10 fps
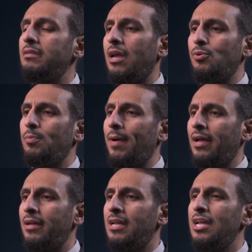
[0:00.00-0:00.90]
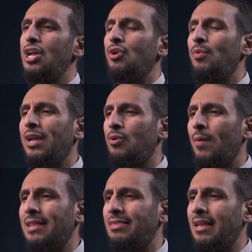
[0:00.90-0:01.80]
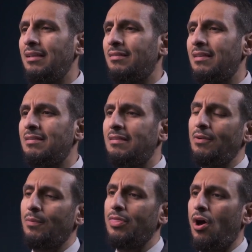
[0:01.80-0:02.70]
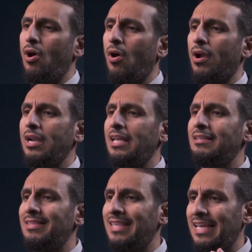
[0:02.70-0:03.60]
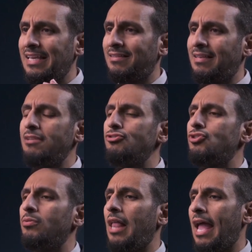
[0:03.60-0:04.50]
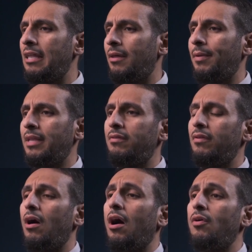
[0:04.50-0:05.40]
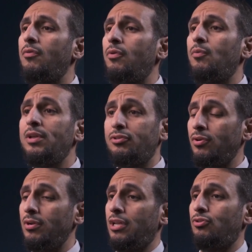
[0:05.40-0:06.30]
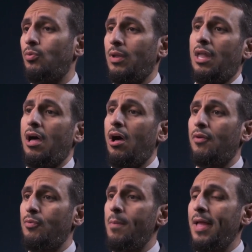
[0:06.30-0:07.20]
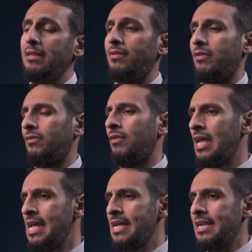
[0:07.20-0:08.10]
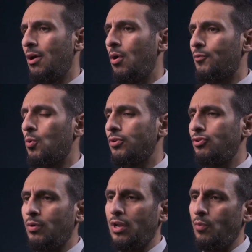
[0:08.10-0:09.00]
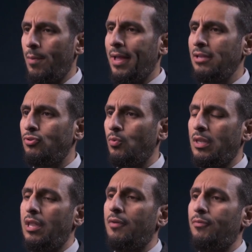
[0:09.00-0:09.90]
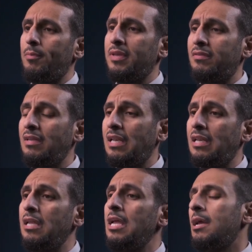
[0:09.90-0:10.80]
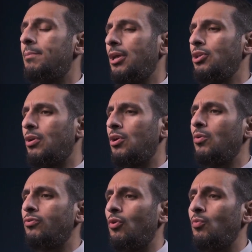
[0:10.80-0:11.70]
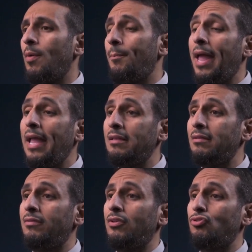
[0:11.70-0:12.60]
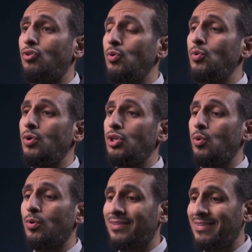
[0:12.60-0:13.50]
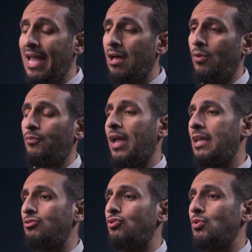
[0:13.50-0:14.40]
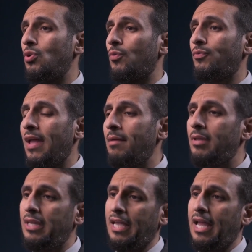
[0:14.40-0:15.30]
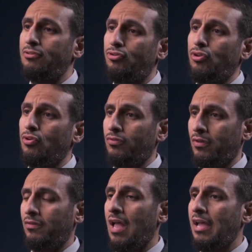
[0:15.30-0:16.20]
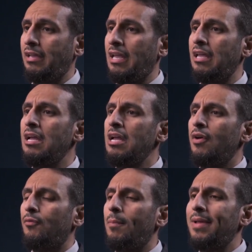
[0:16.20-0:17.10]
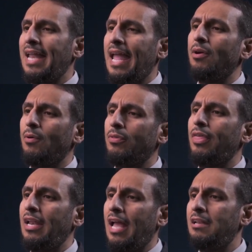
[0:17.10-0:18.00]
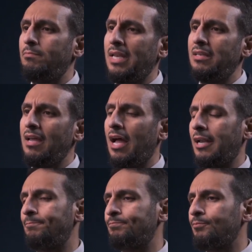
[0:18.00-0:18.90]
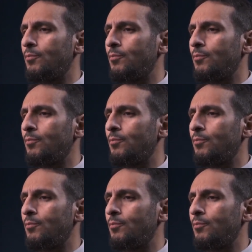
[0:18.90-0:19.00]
tawbah." Regret that is sincere in the heart is the essential element of returning to Allah, of repentance. Now, of course, you can repent to Allah from a sin, but you can also repent to yourself and to your family and to your society from an error that had been done